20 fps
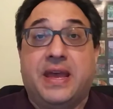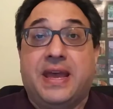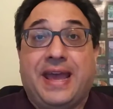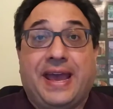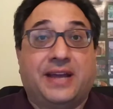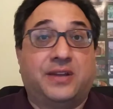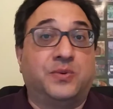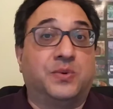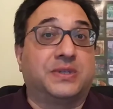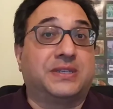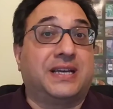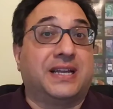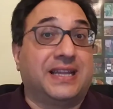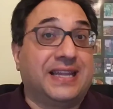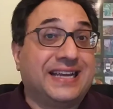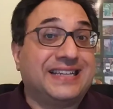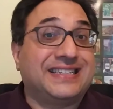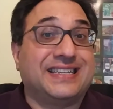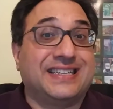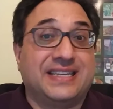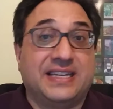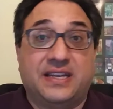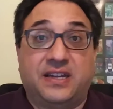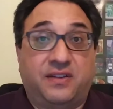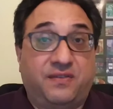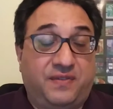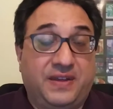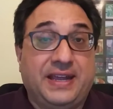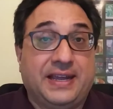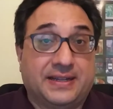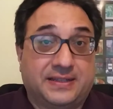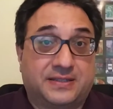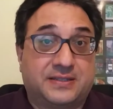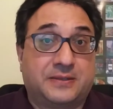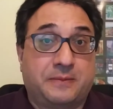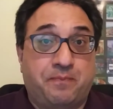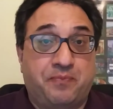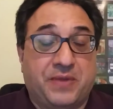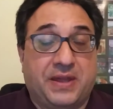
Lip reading: and was collected in advance.